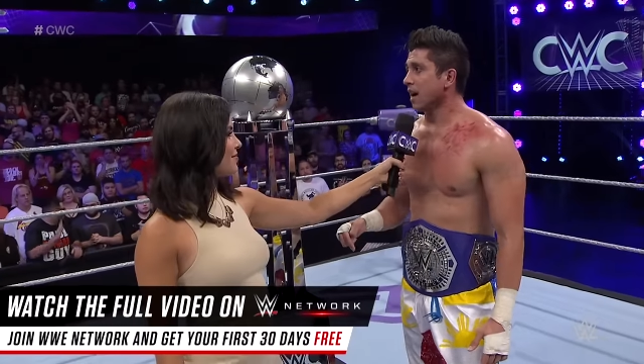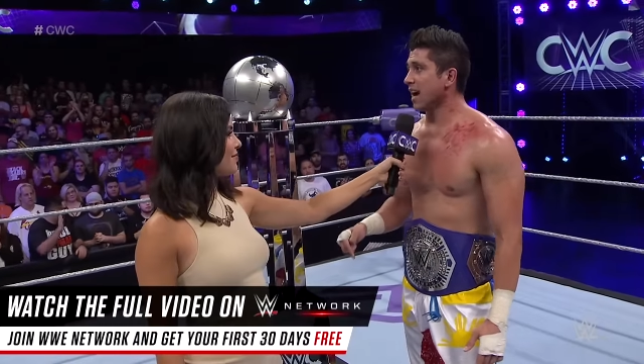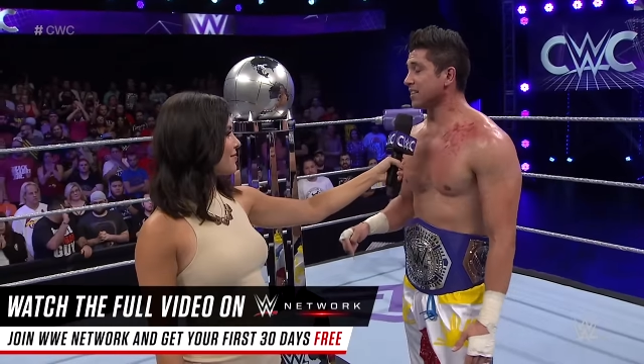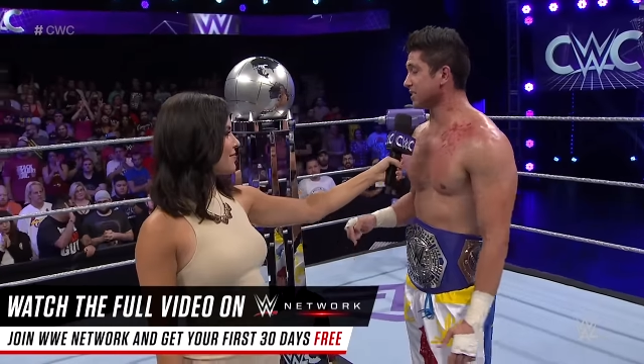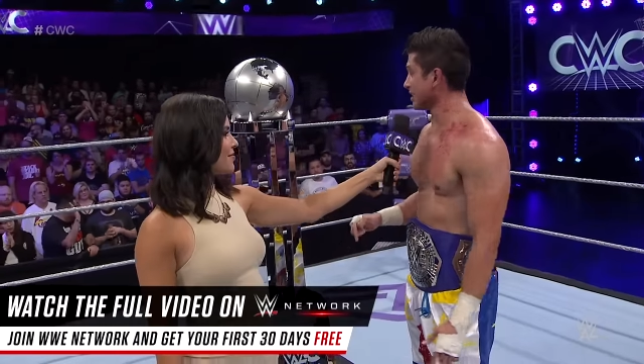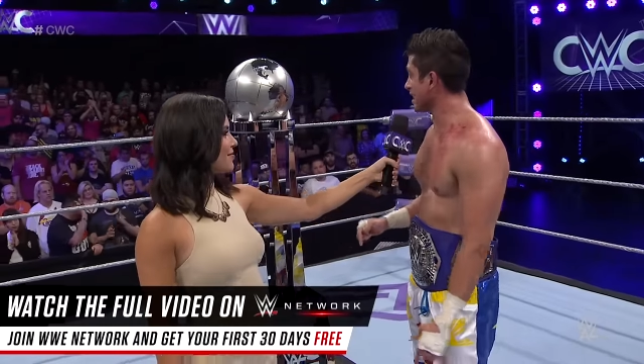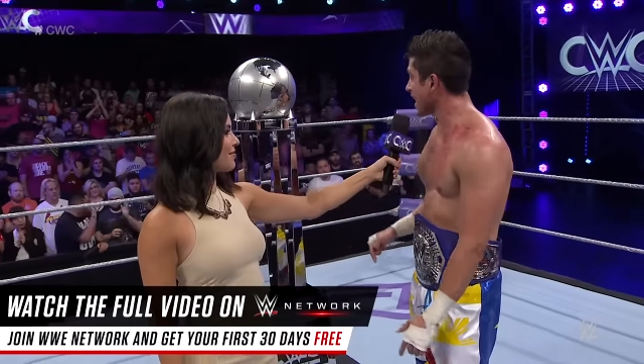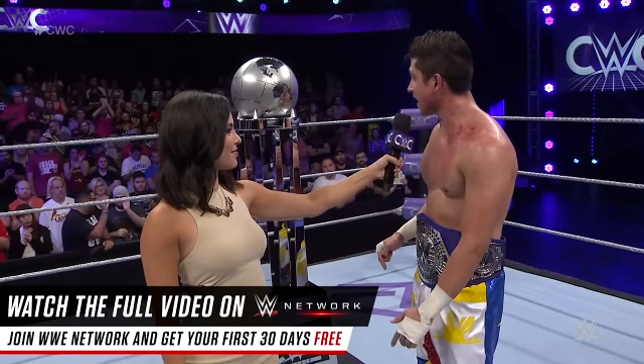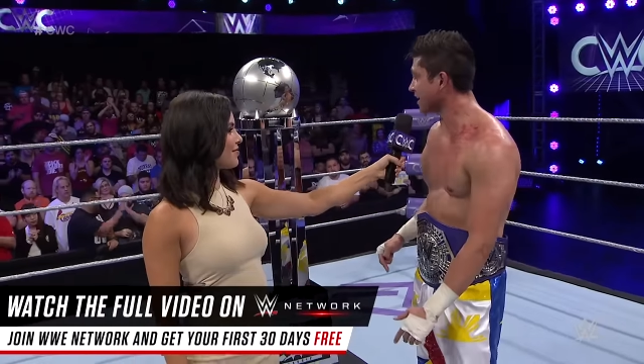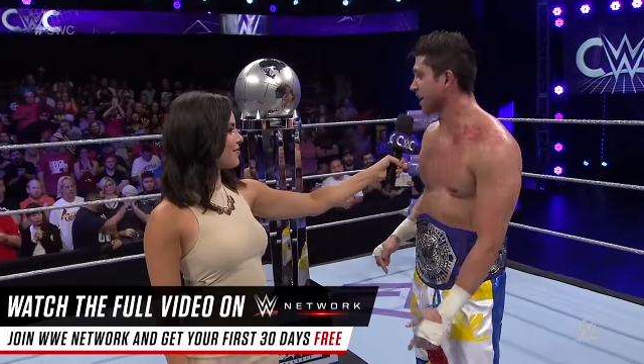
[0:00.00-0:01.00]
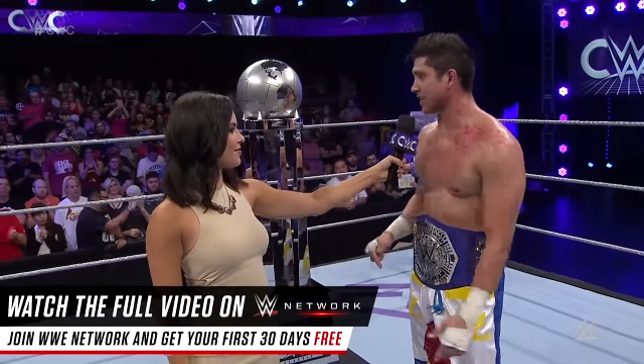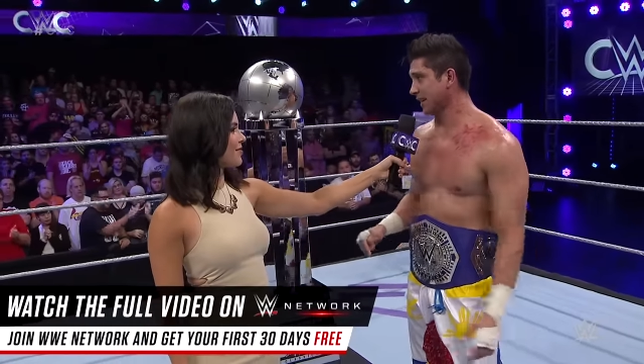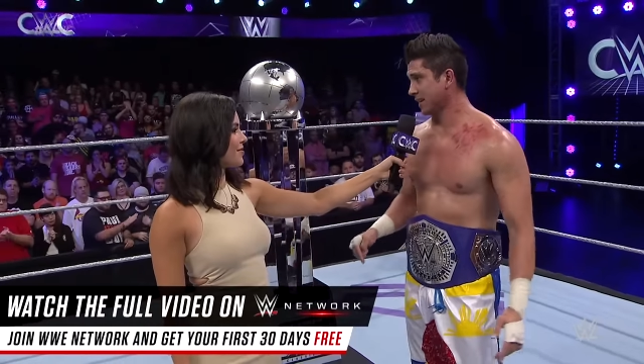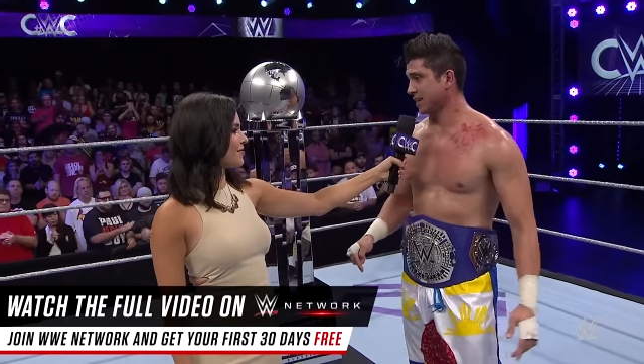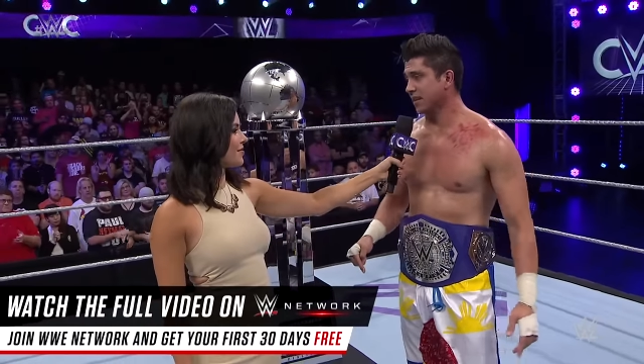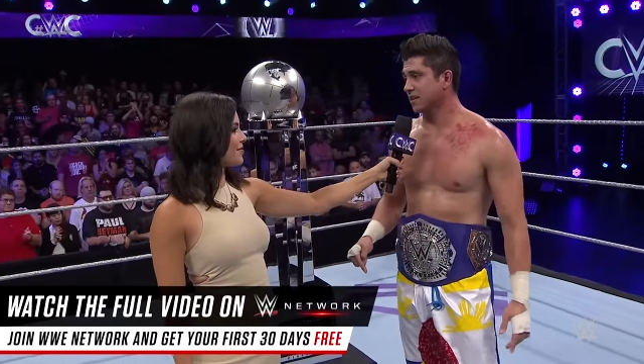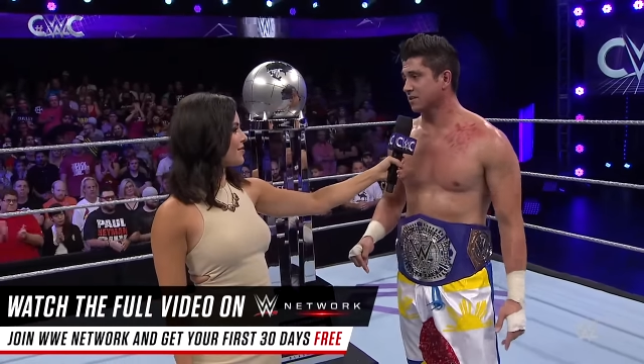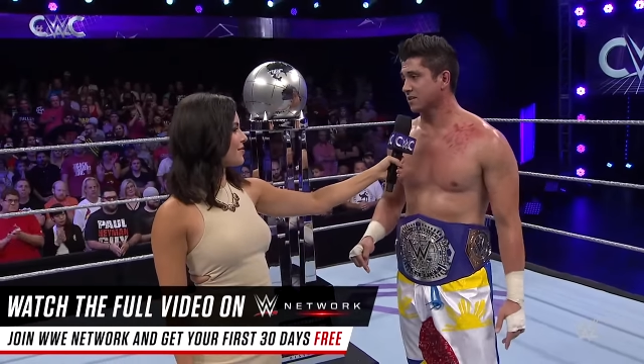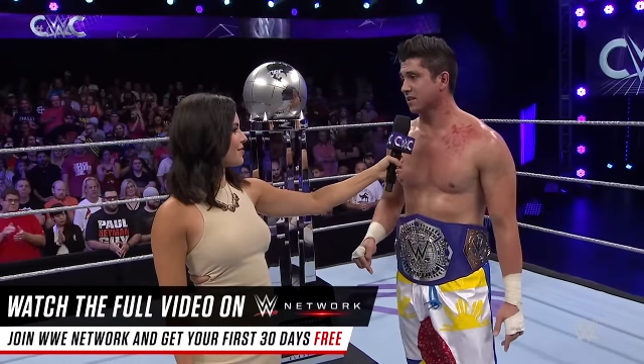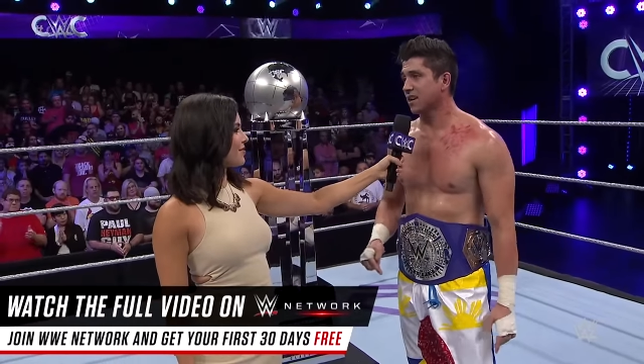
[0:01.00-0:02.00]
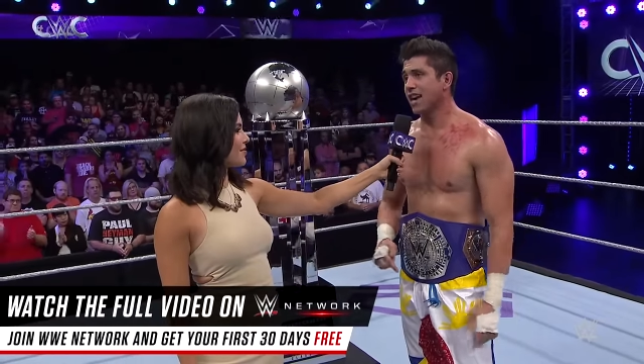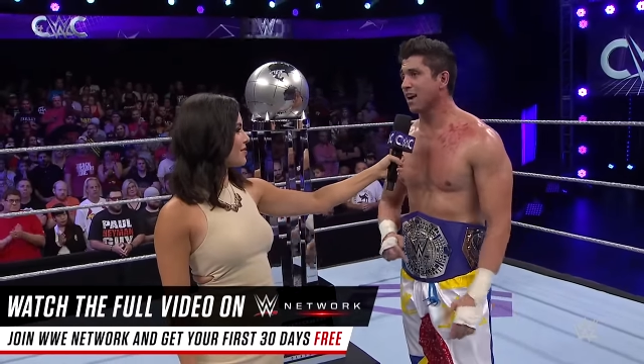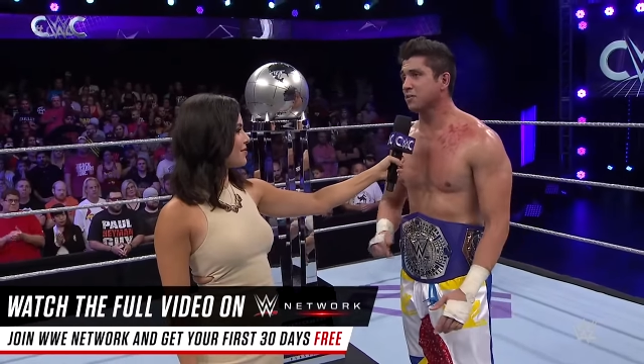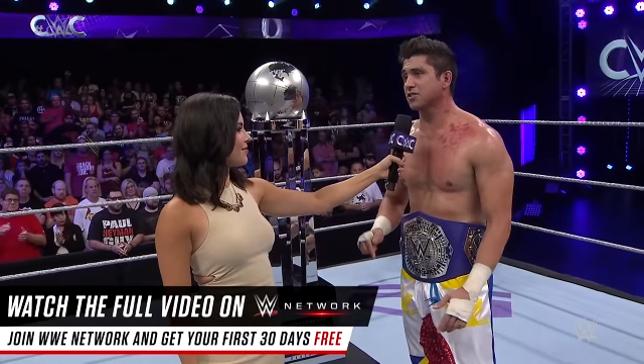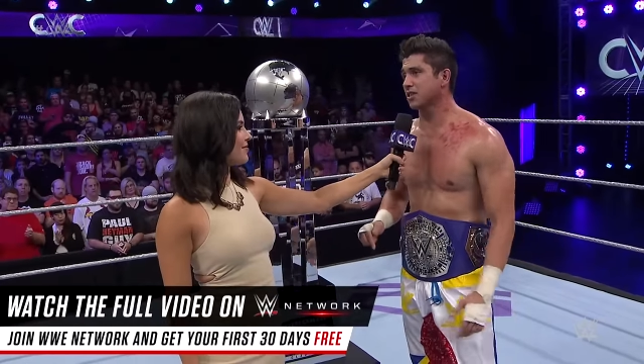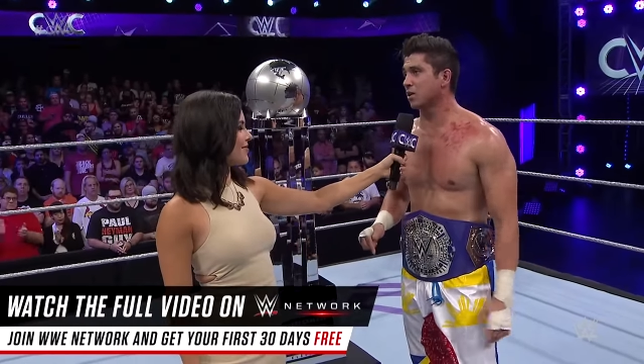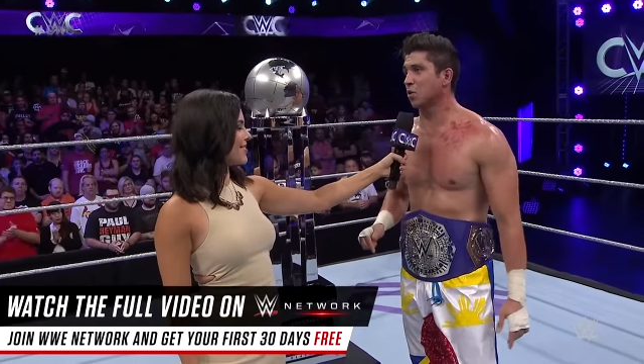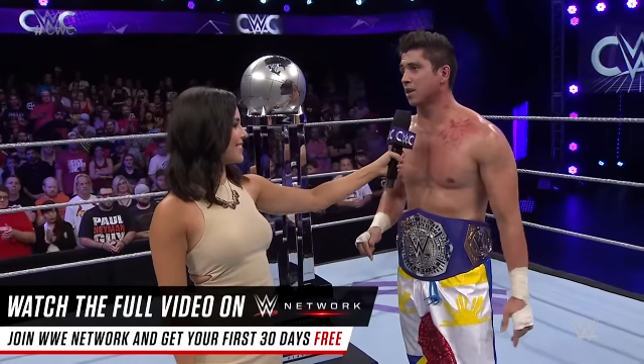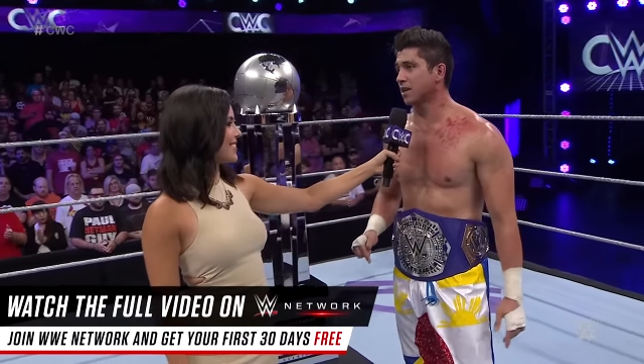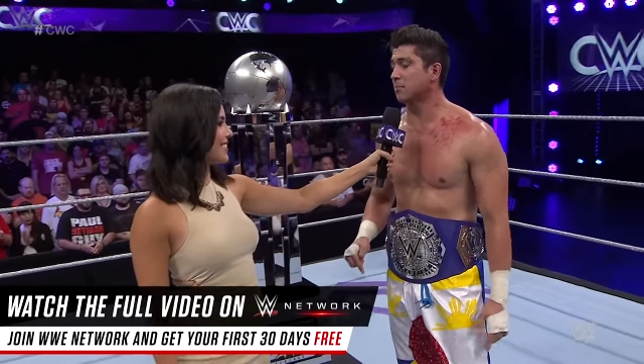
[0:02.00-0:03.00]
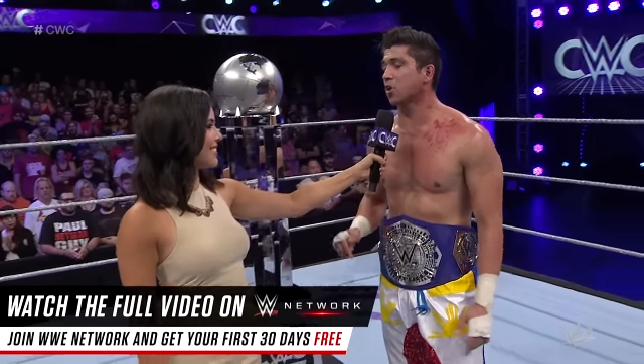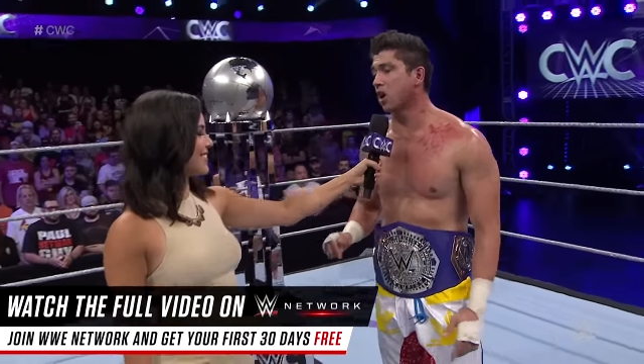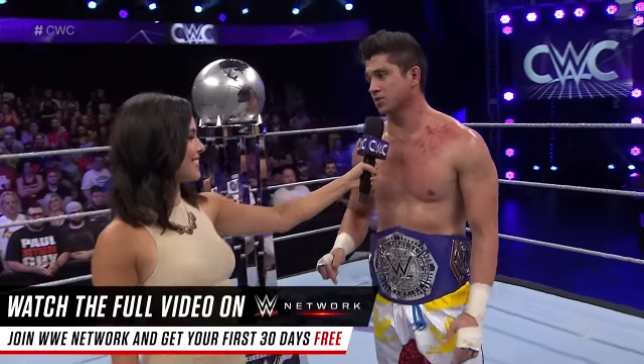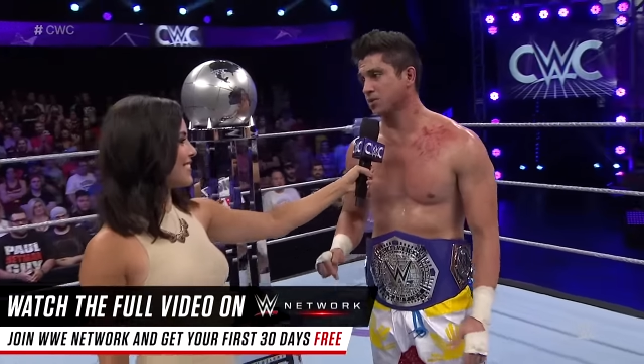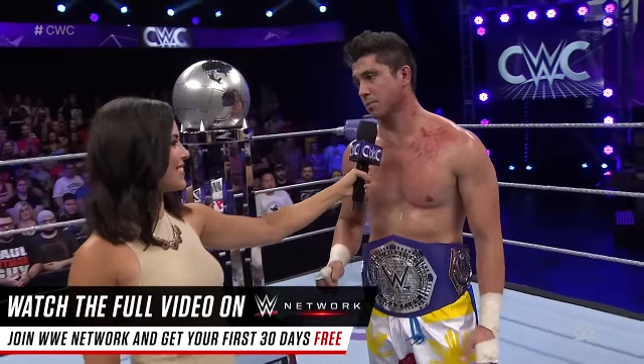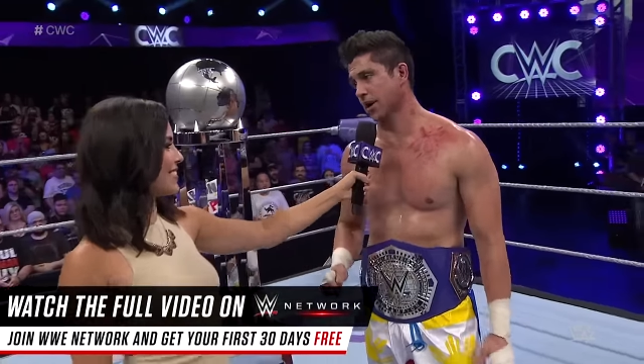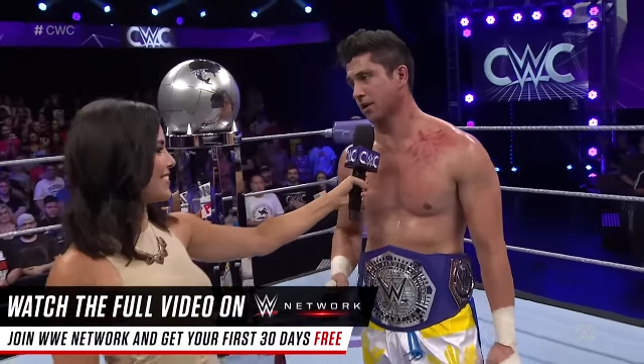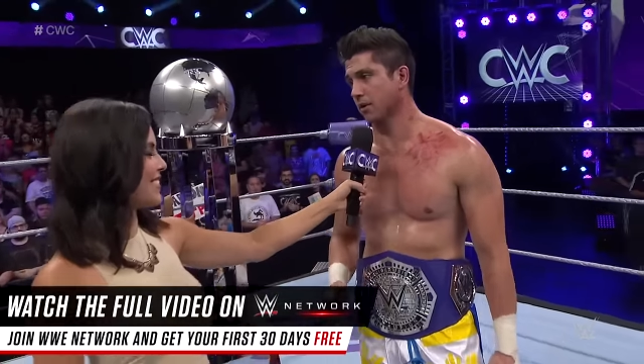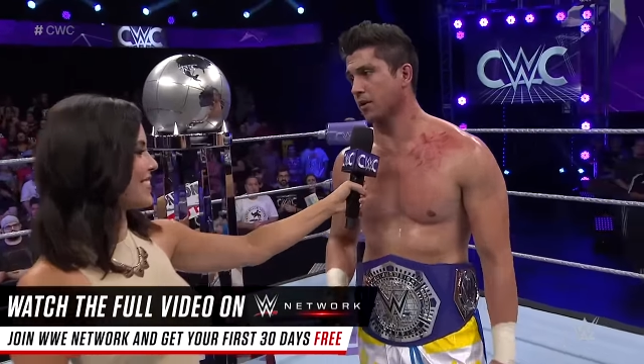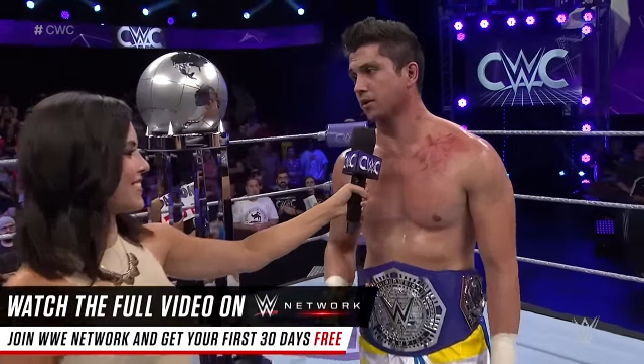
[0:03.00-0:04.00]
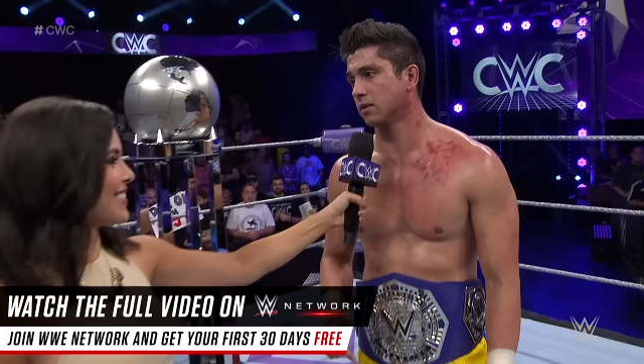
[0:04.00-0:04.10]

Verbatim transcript: And tonight, at the end of this, every single one of them are also my hero.